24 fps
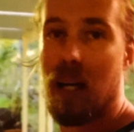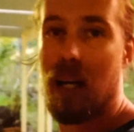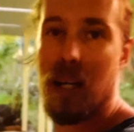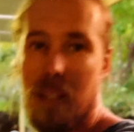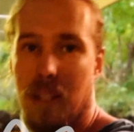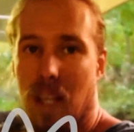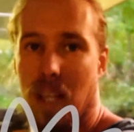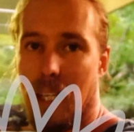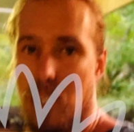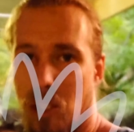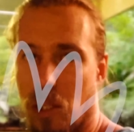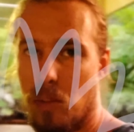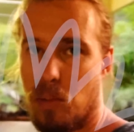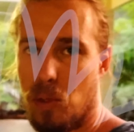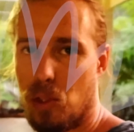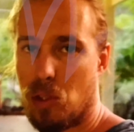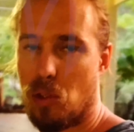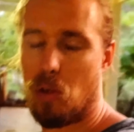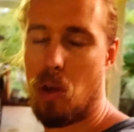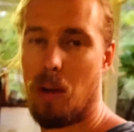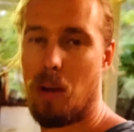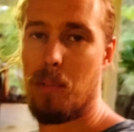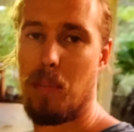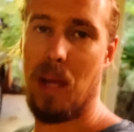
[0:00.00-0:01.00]
hit that
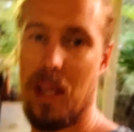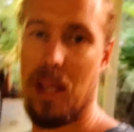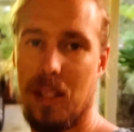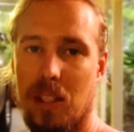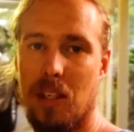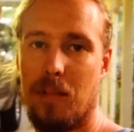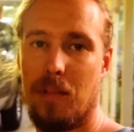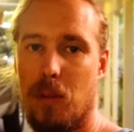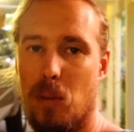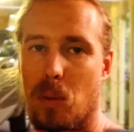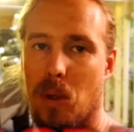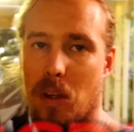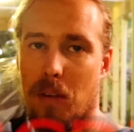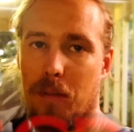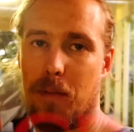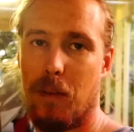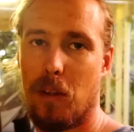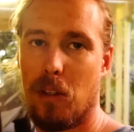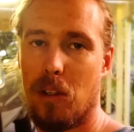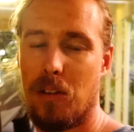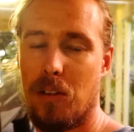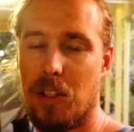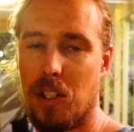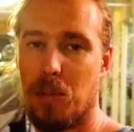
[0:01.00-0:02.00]
subscribe button if you want to
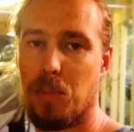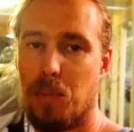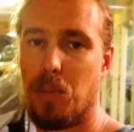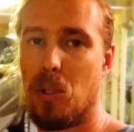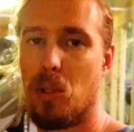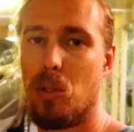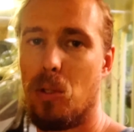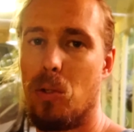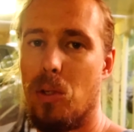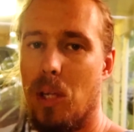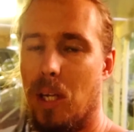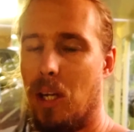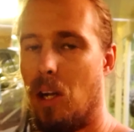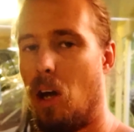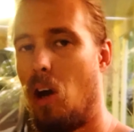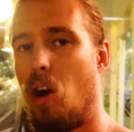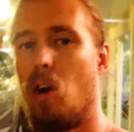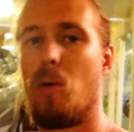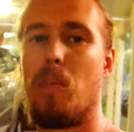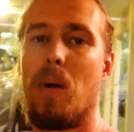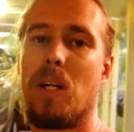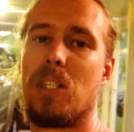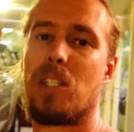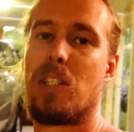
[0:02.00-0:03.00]
follow this build and a
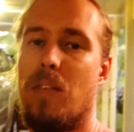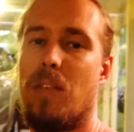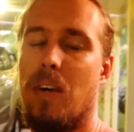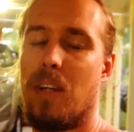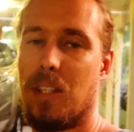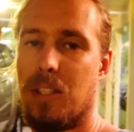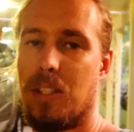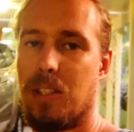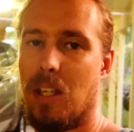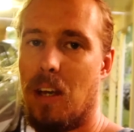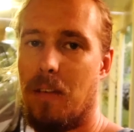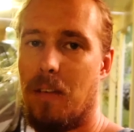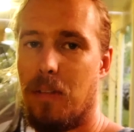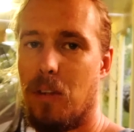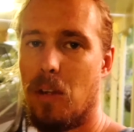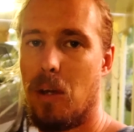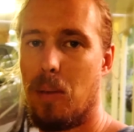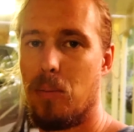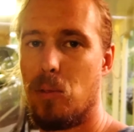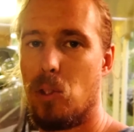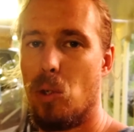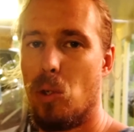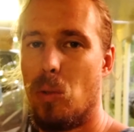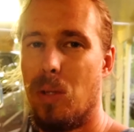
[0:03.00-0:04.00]
whole bunch of other stuff that
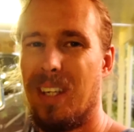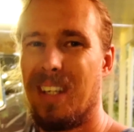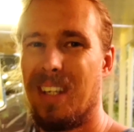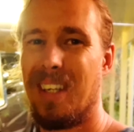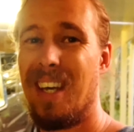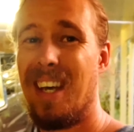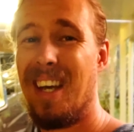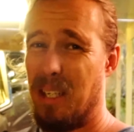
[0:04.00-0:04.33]
I'm doing.